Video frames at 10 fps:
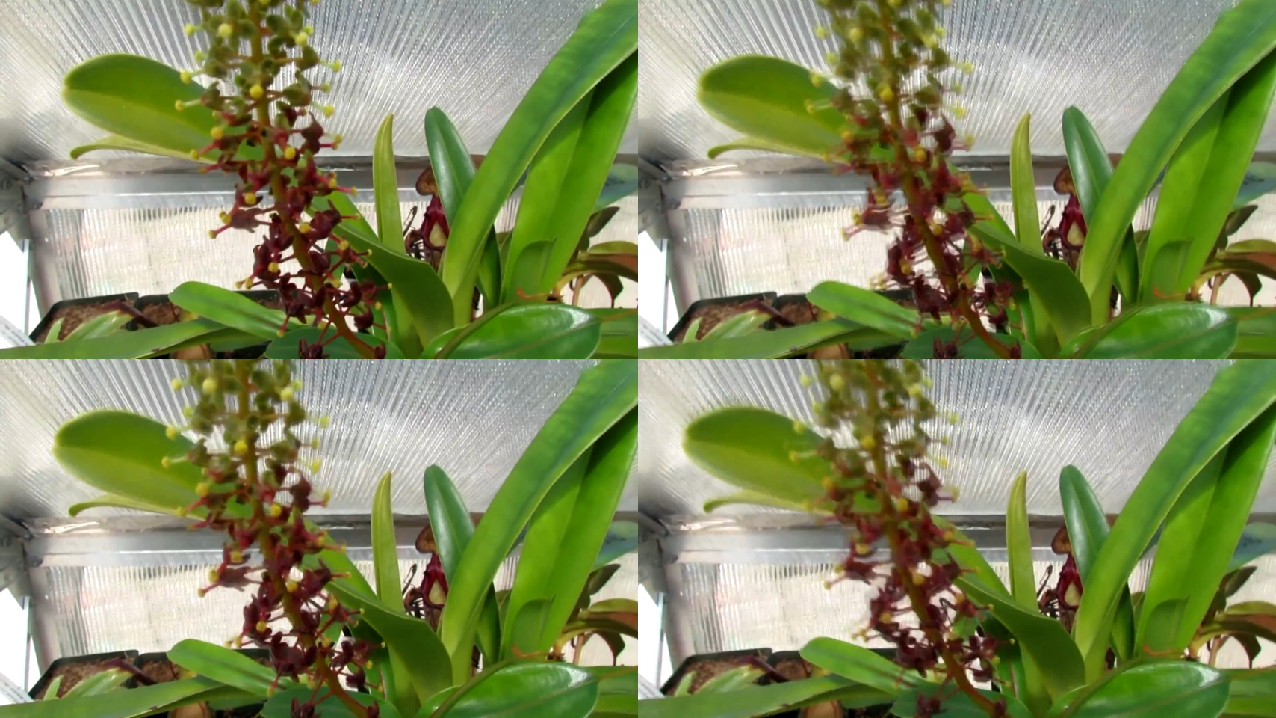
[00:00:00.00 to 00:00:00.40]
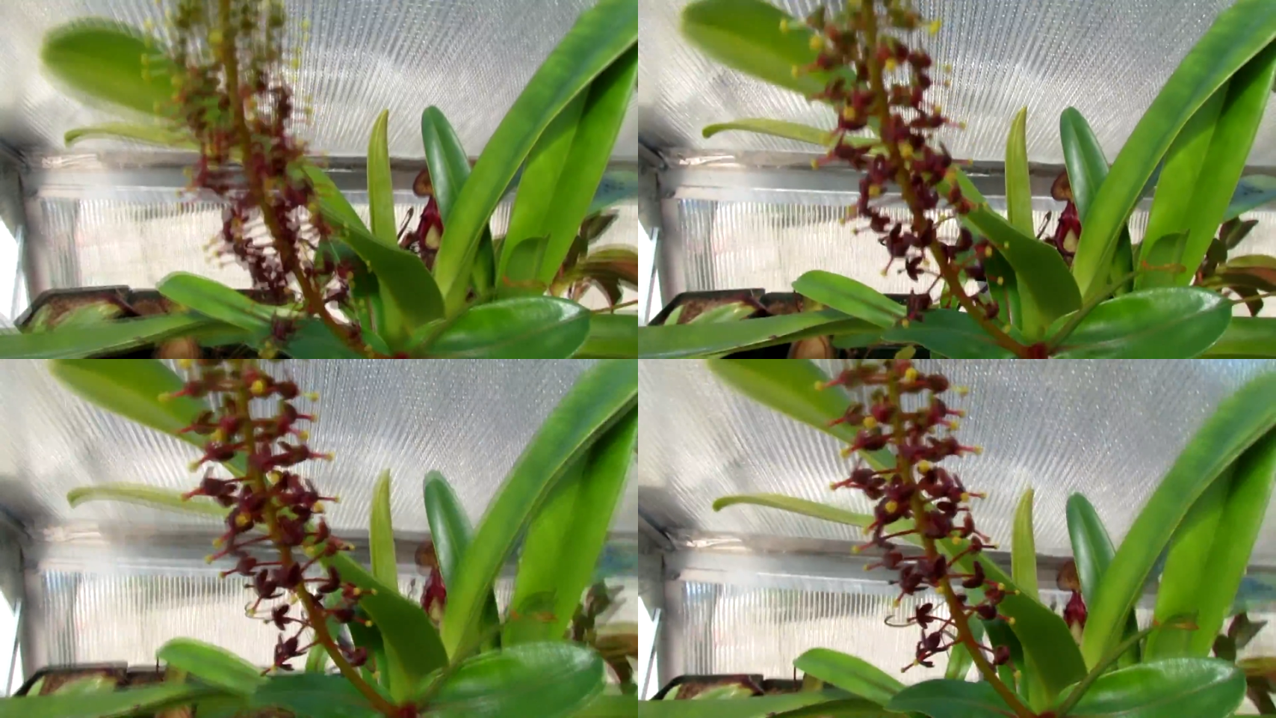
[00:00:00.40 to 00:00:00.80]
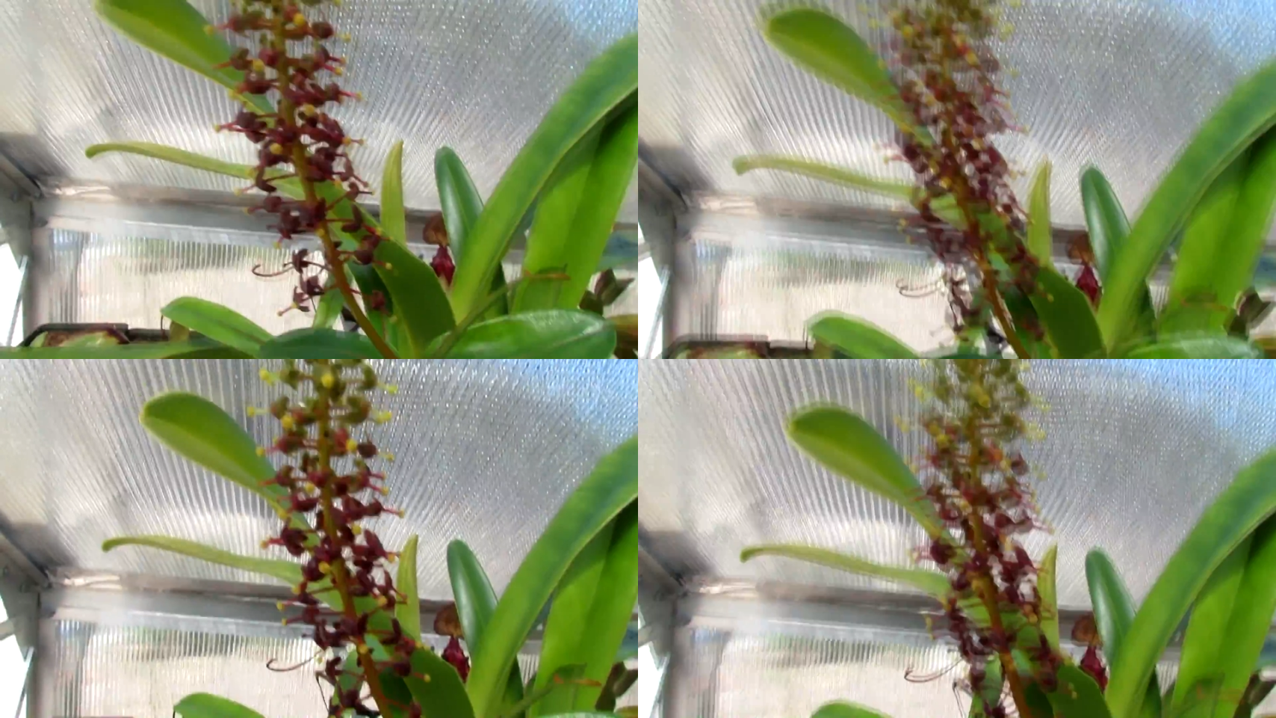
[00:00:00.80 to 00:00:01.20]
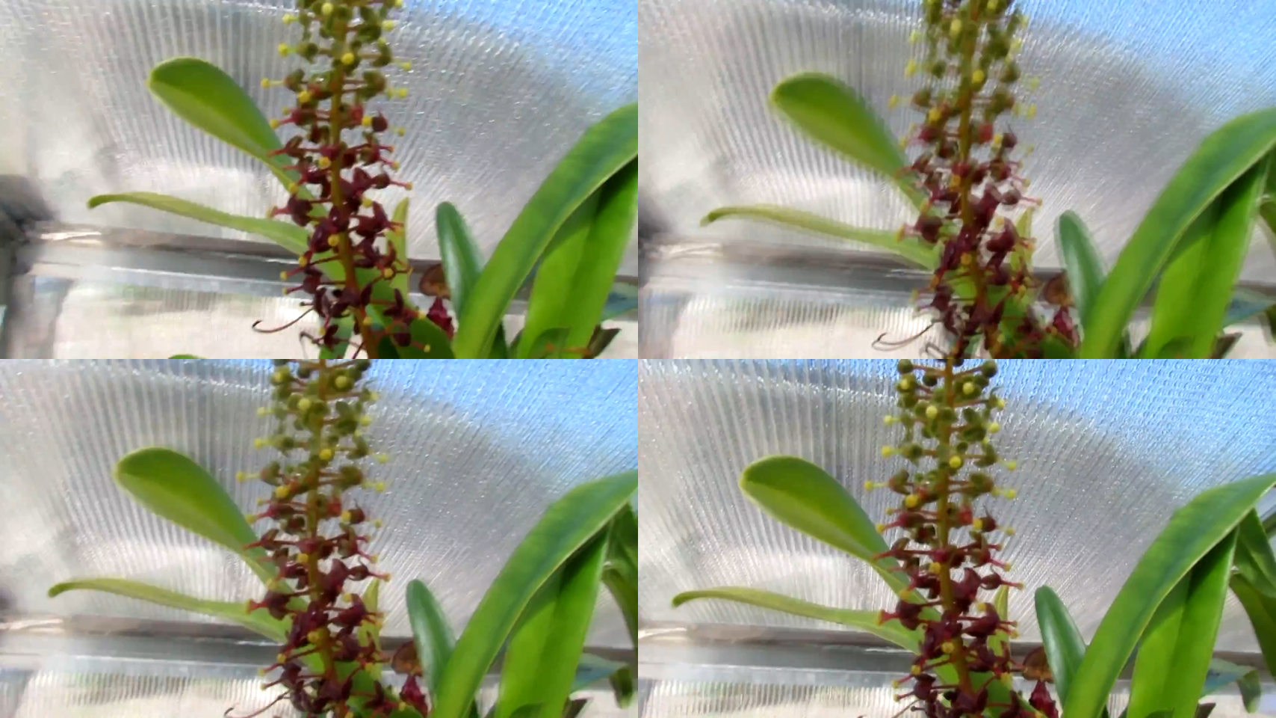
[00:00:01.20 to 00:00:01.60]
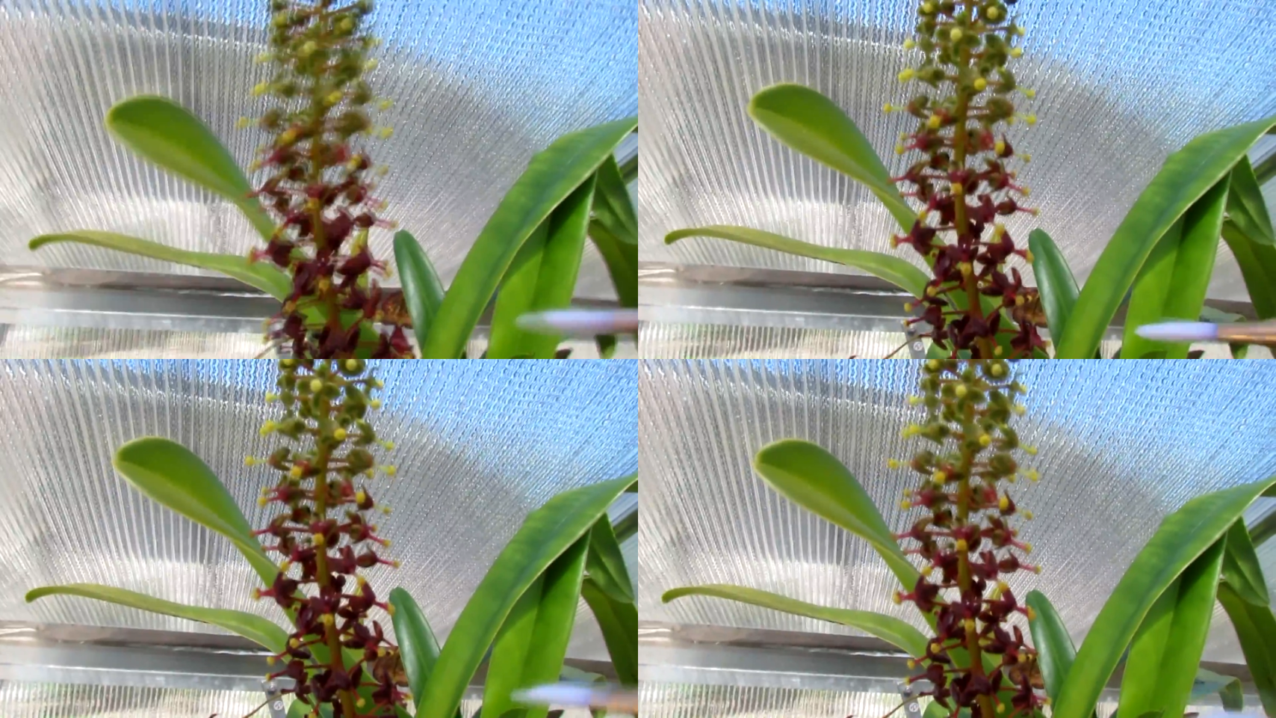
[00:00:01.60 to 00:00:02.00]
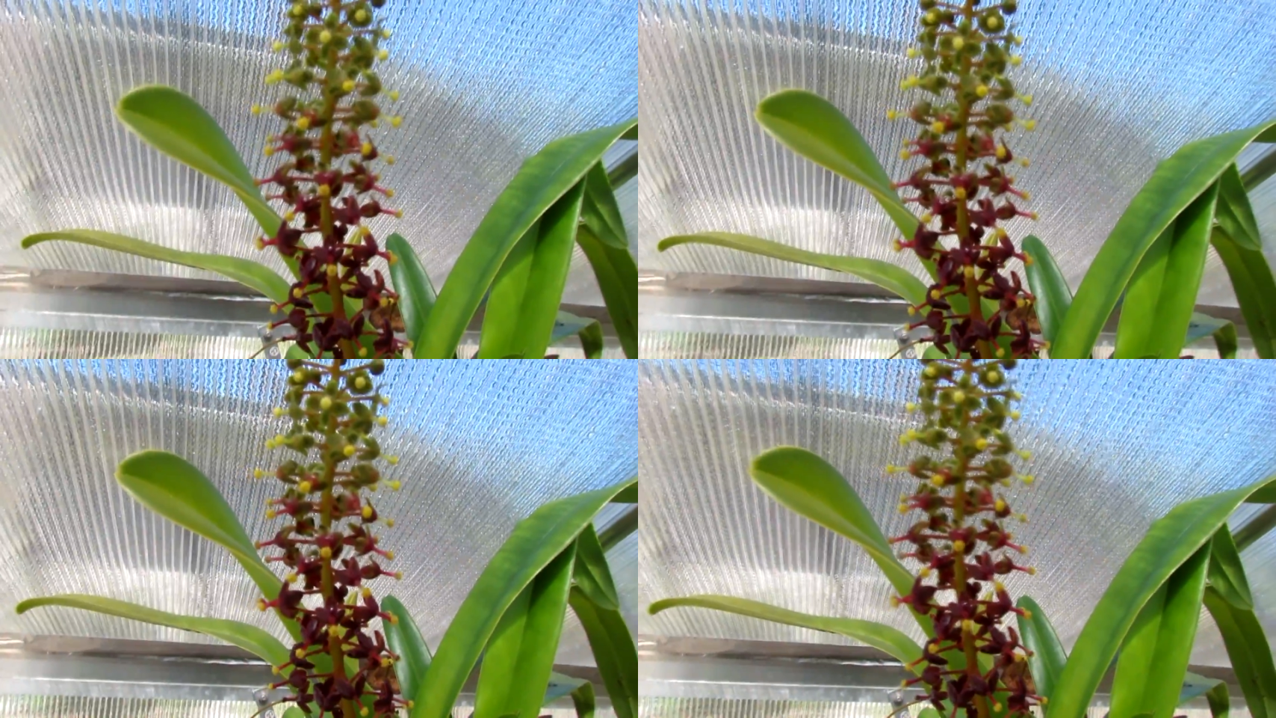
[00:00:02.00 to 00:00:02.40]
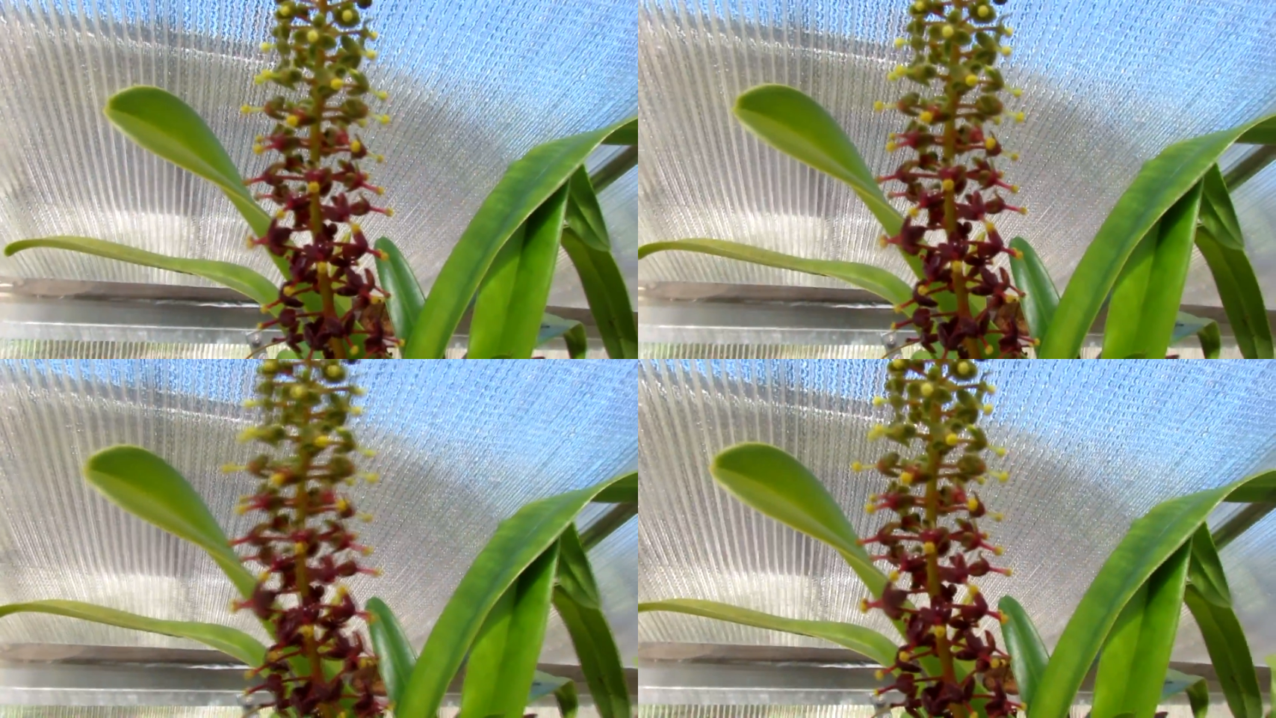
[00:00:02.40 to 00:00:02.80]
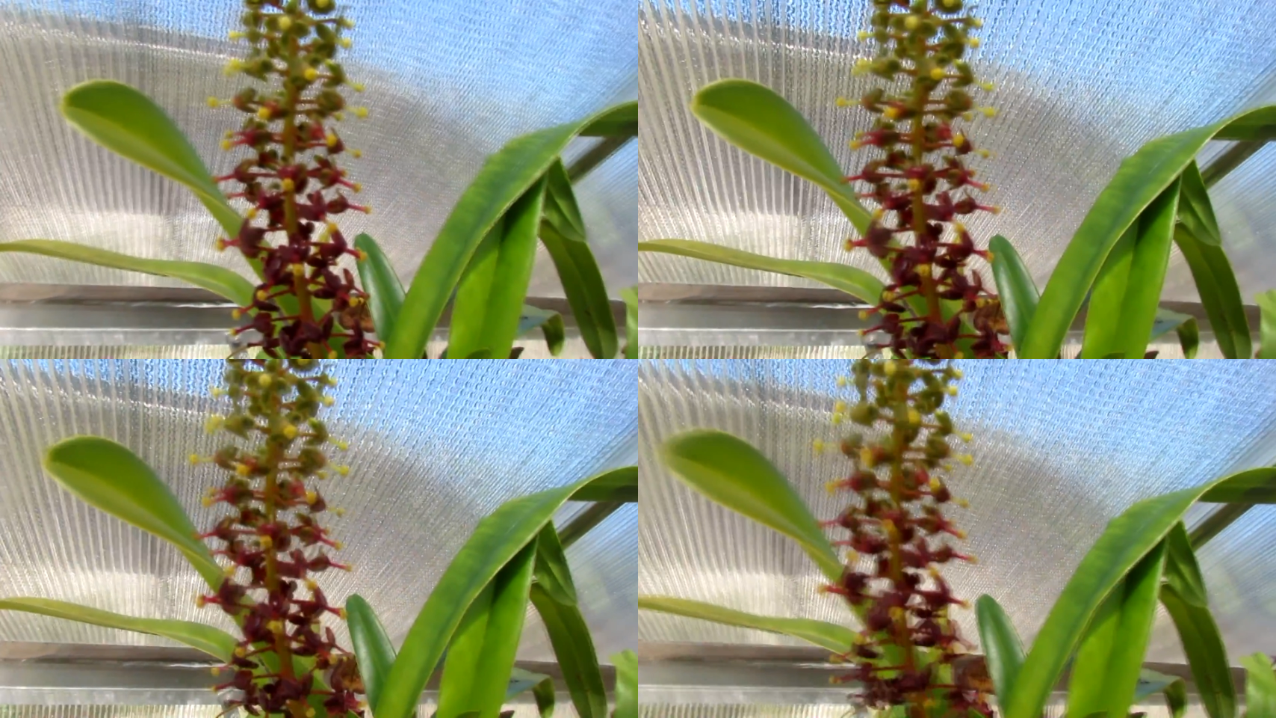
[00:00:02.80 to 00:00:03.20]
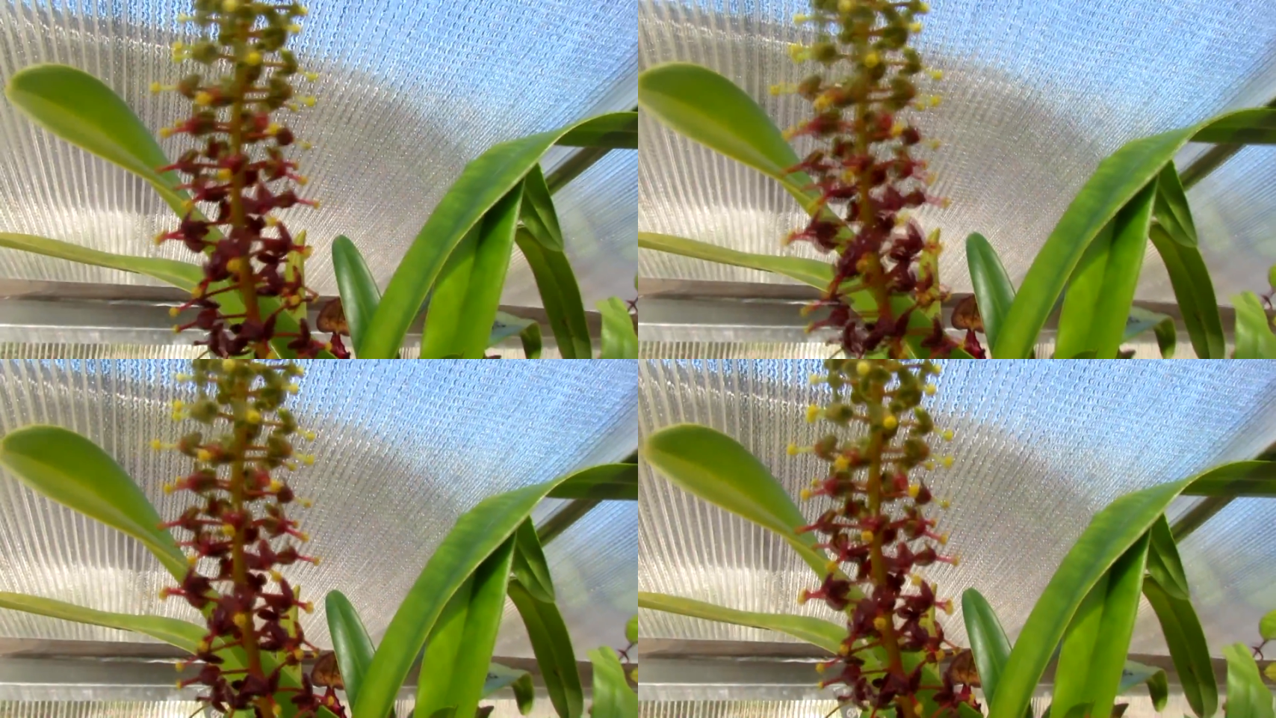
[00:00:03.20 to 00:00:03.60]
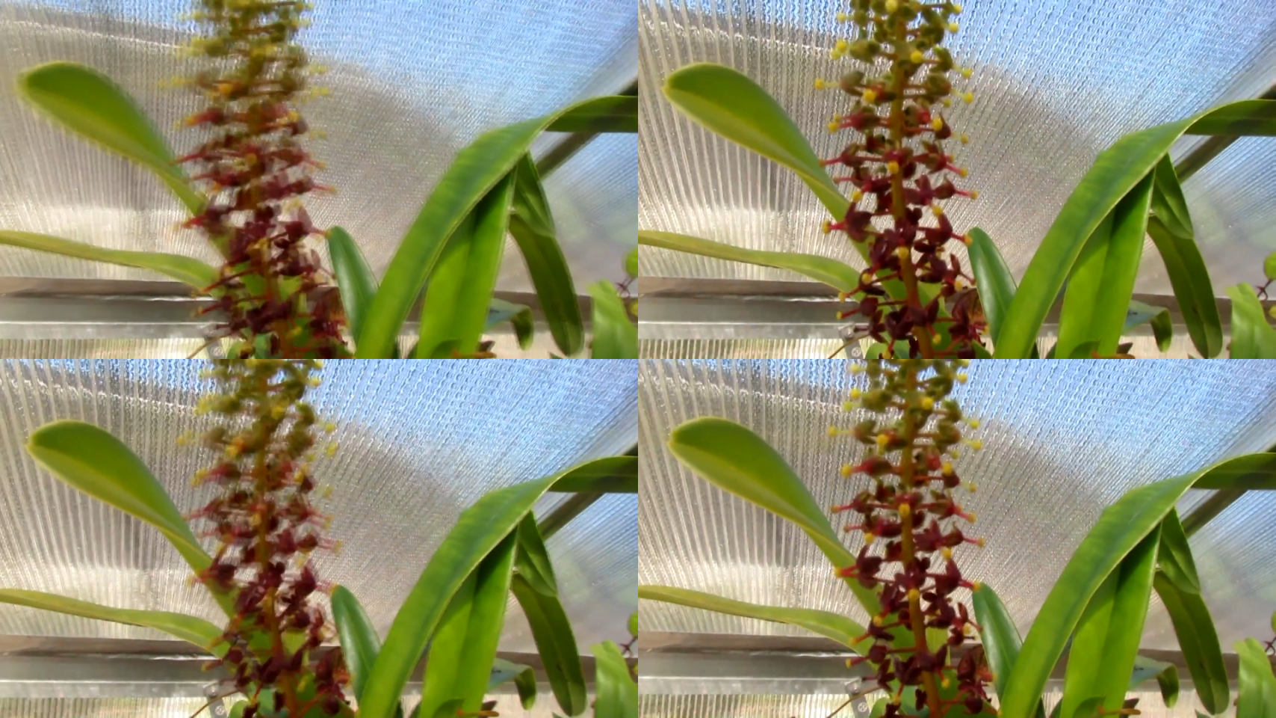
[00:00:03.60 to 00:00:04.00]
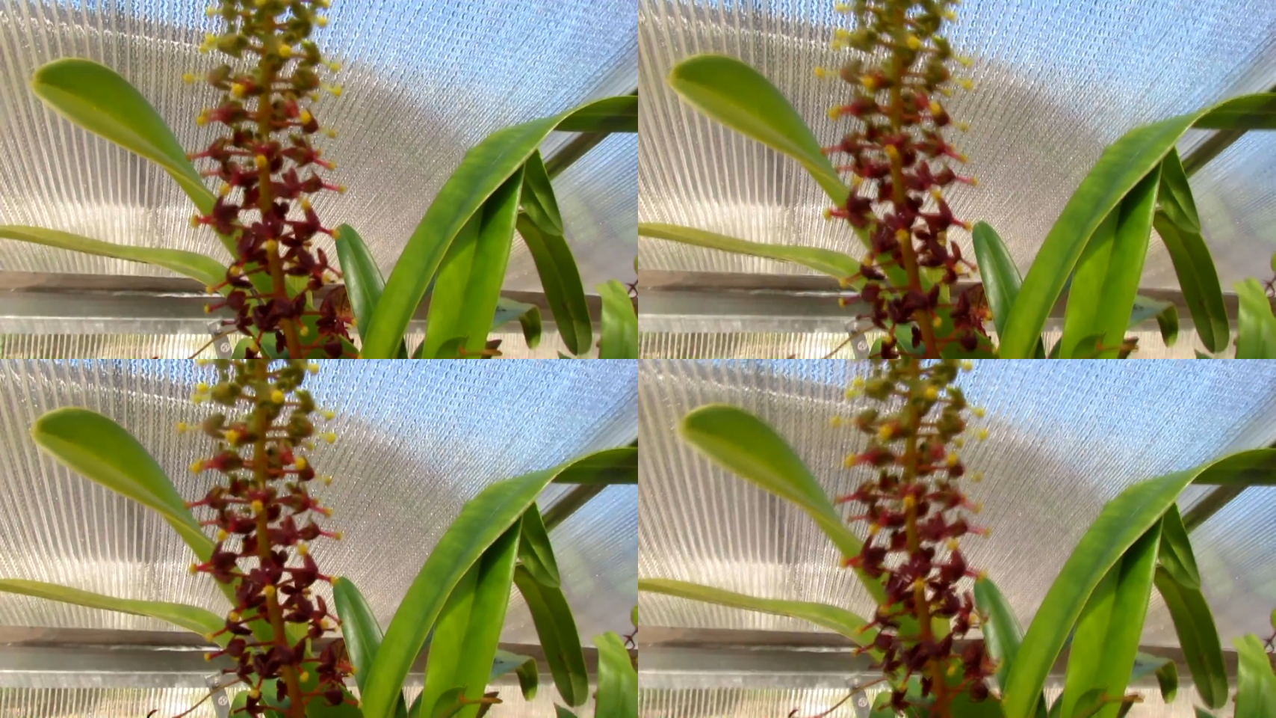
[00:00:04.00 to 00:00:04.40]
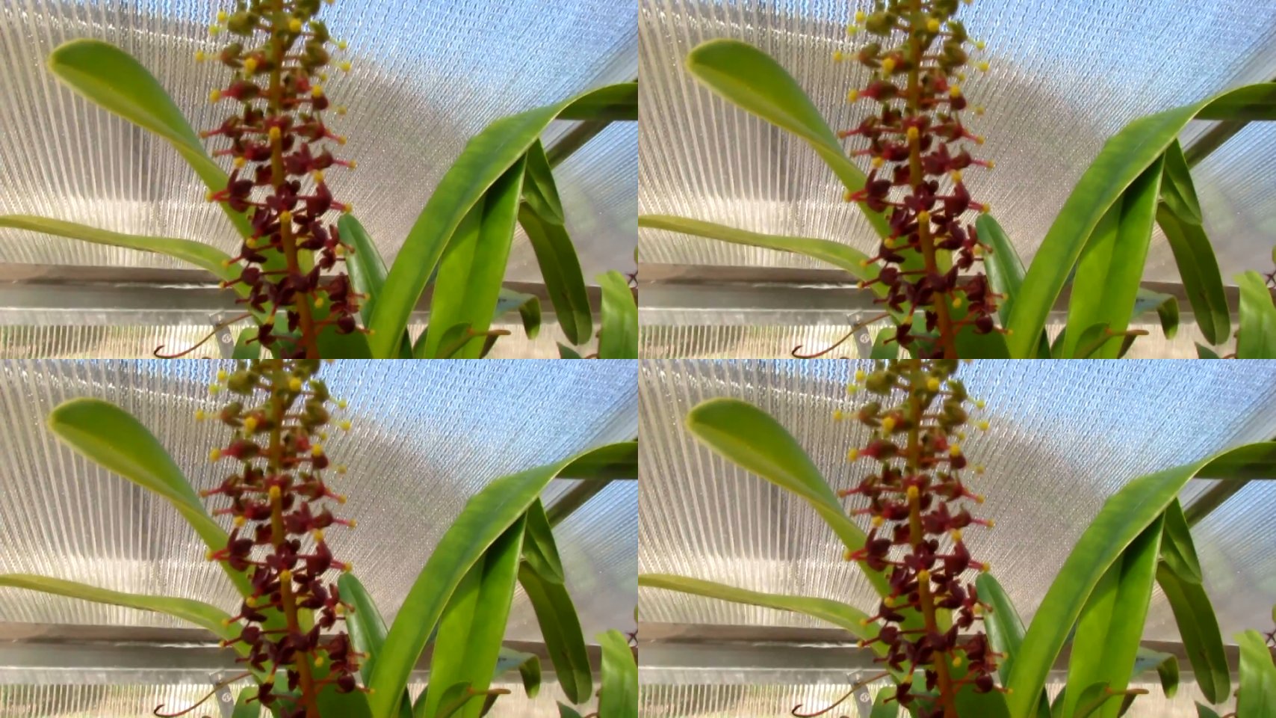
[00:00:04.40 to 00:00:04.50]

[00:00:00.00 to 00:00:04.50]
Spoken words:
No face is visible, so there are no lips to read.